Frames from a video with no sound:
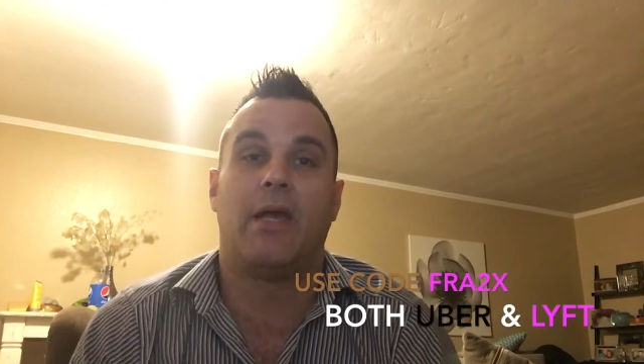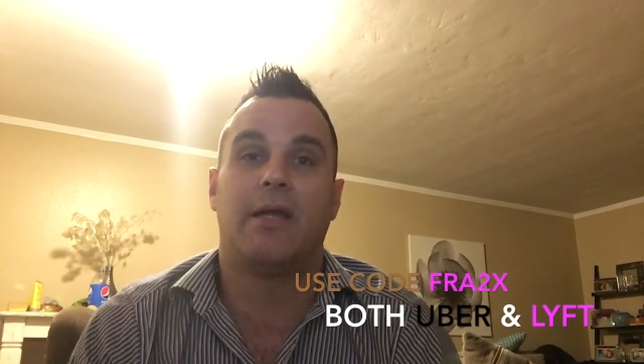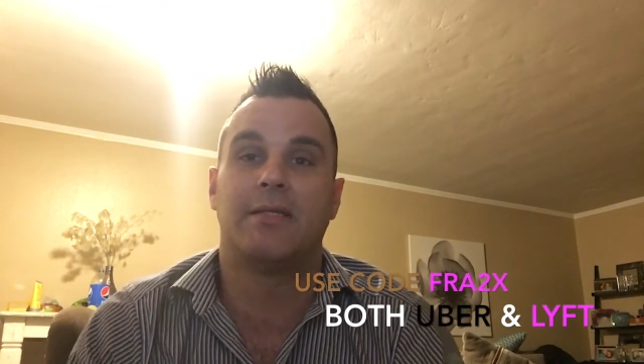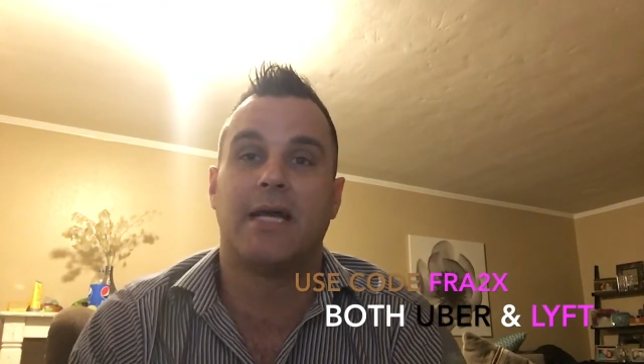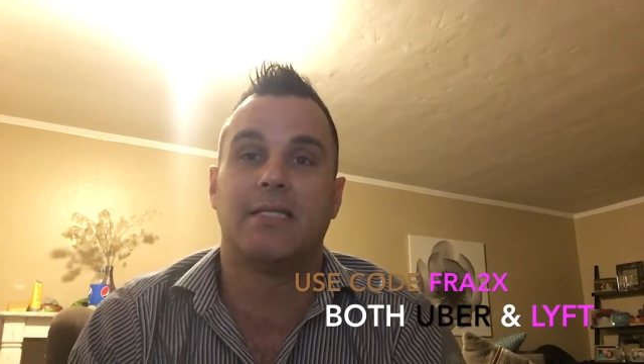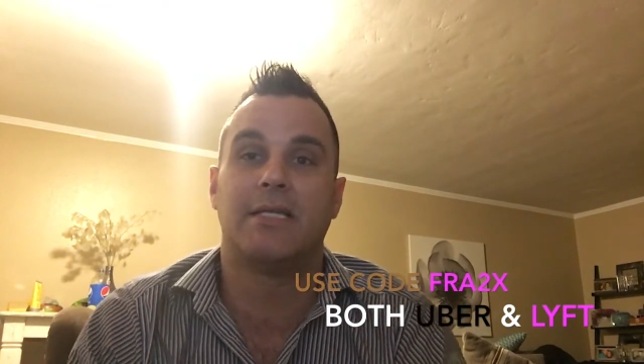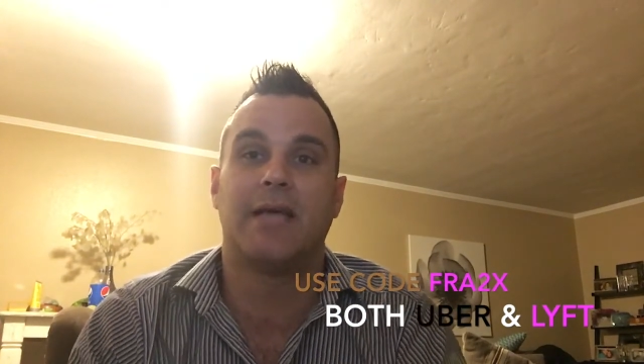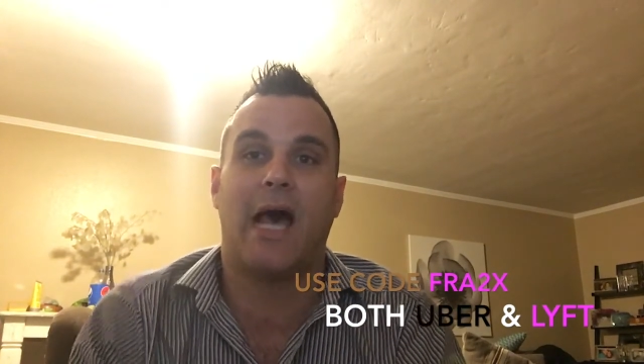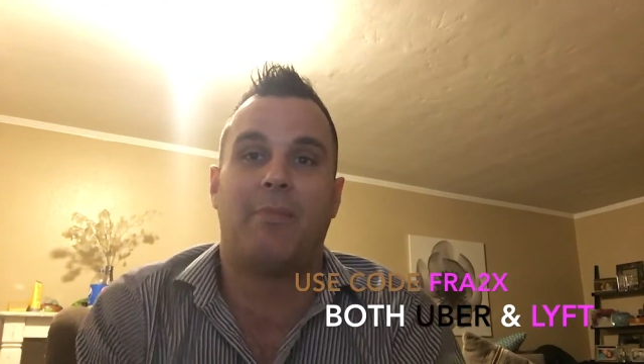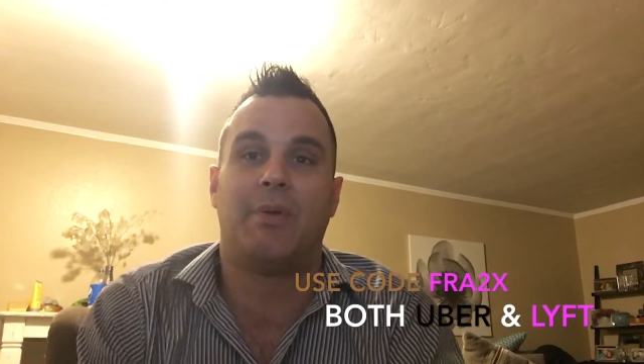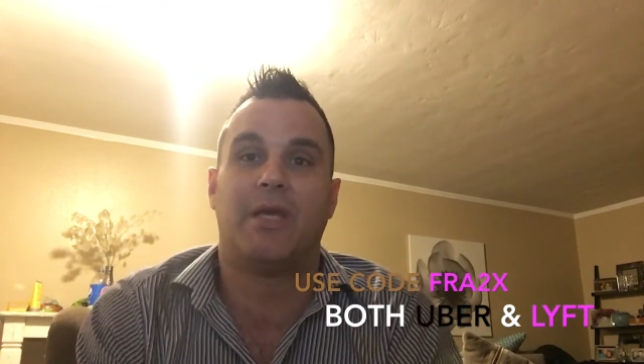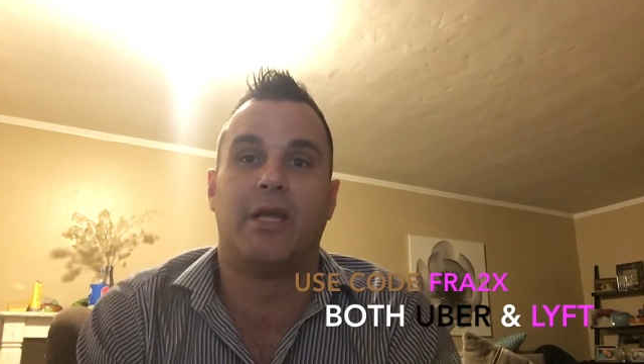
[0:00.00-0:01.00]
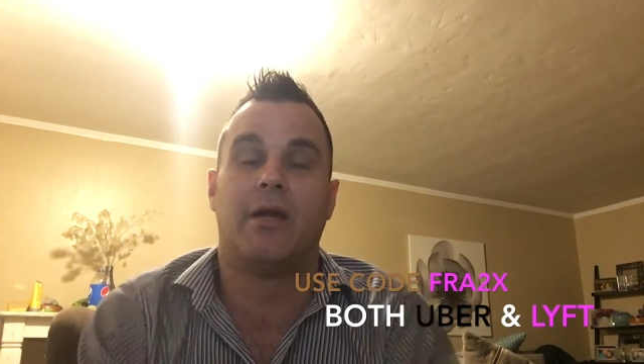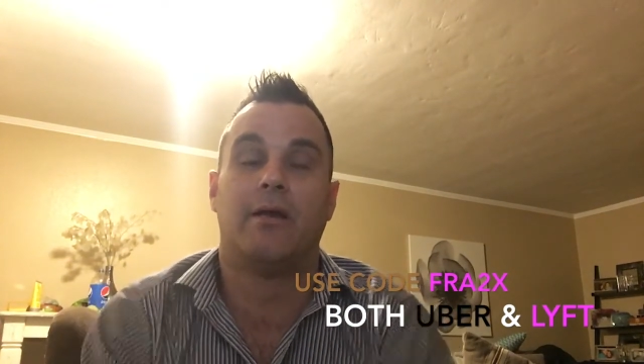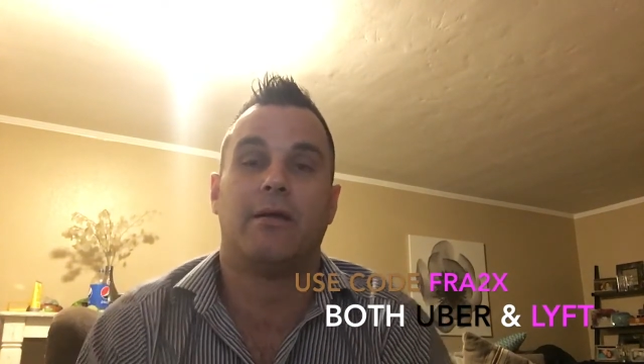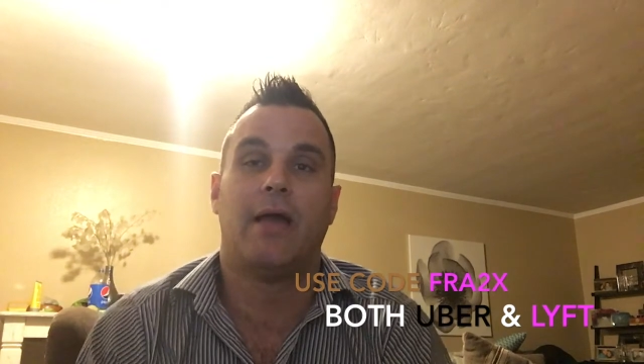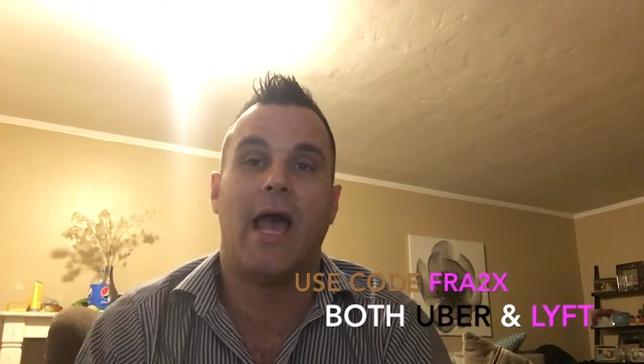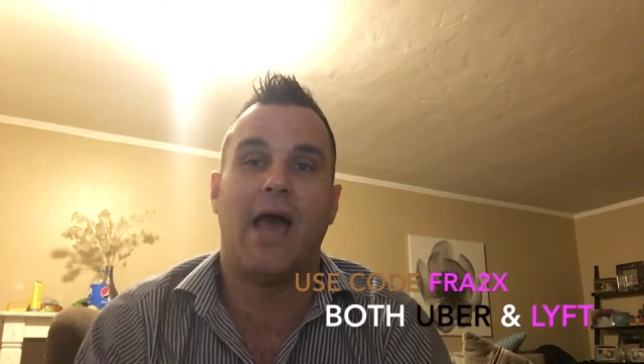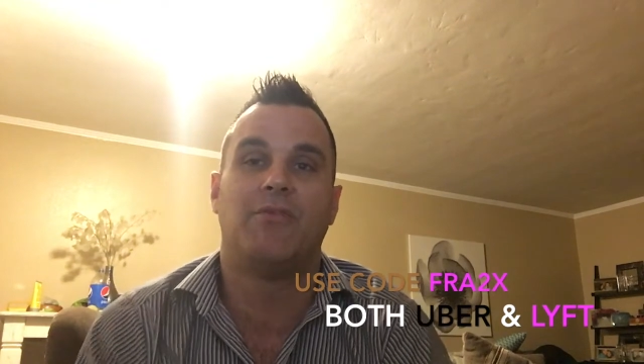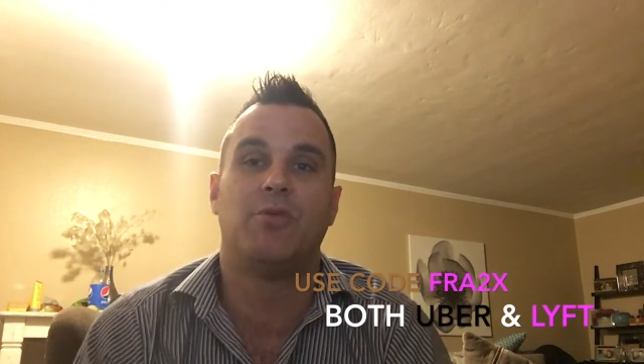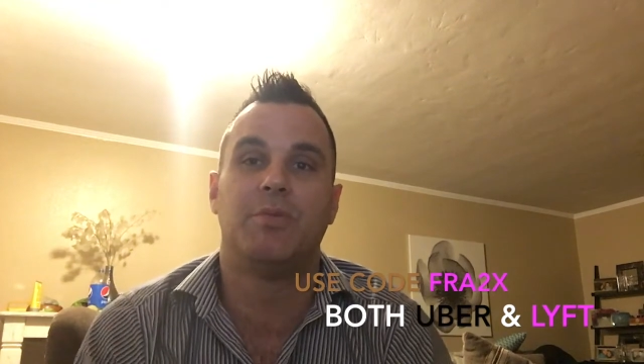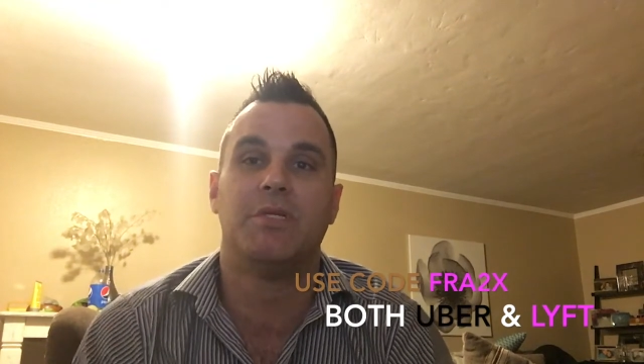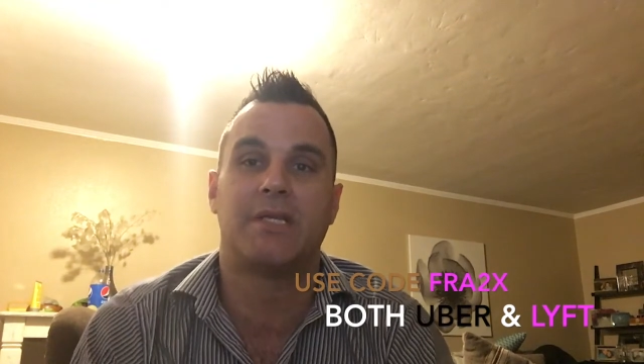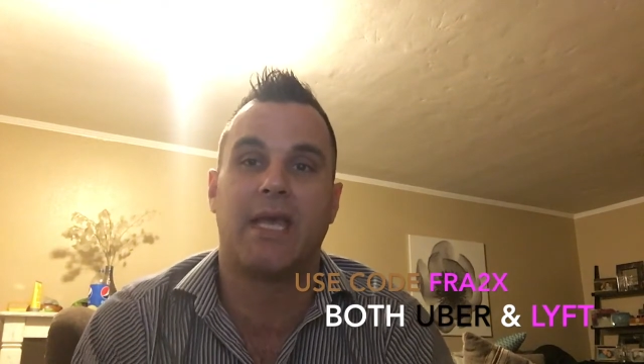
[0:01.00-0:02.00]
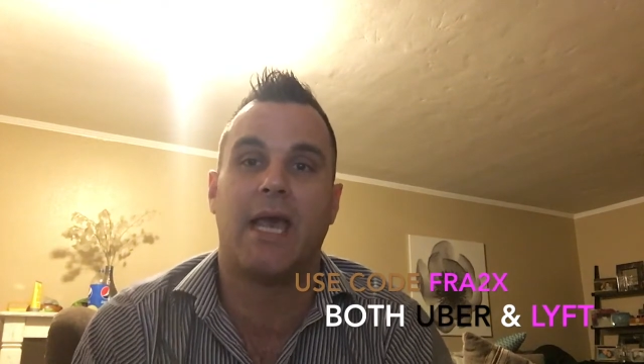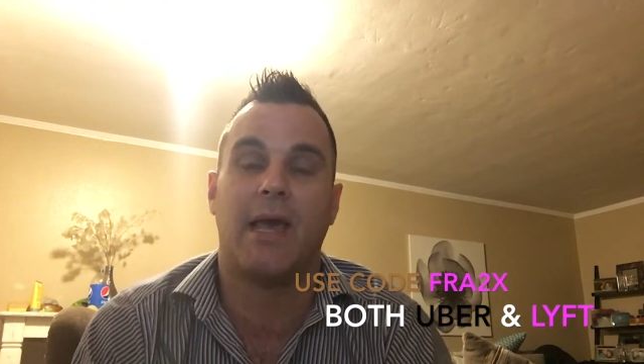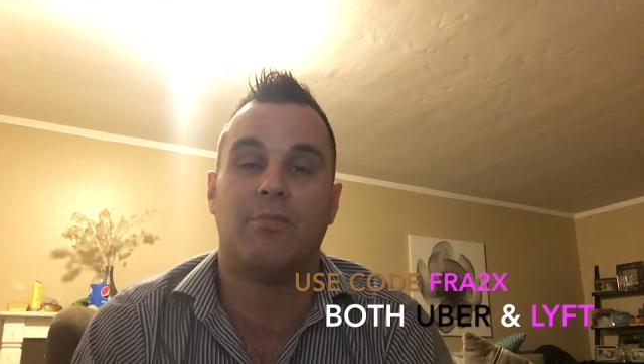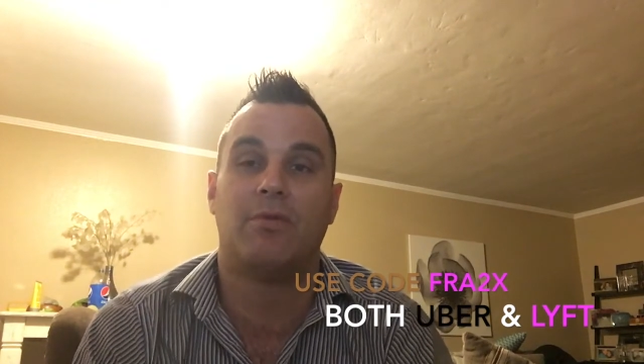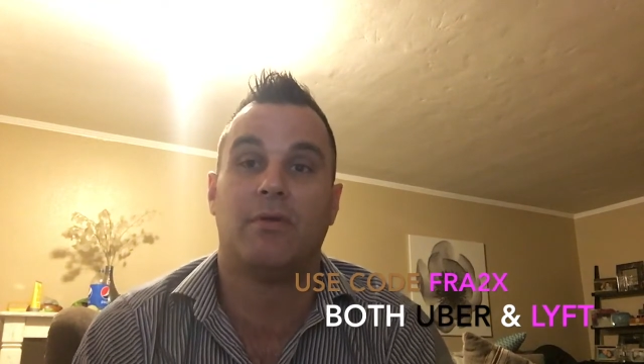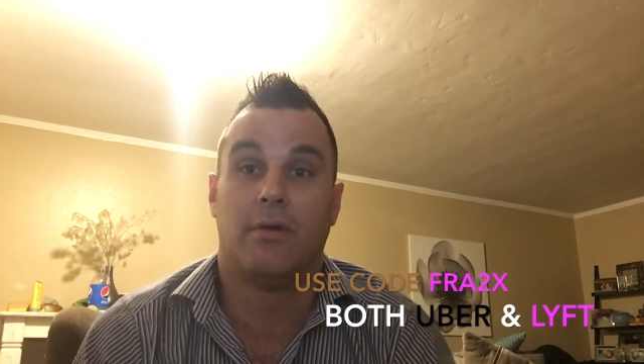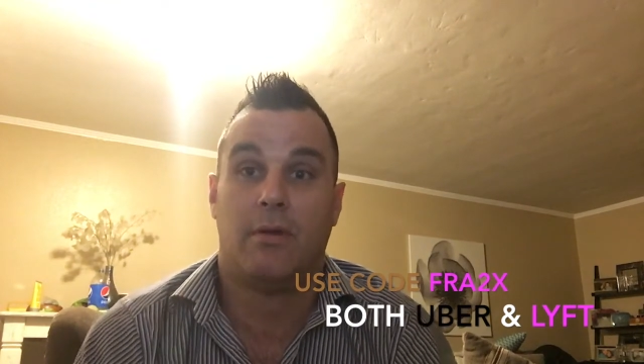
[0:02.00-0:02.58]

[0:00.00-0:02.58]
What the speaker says: because that's the topic here. Have you been scammed?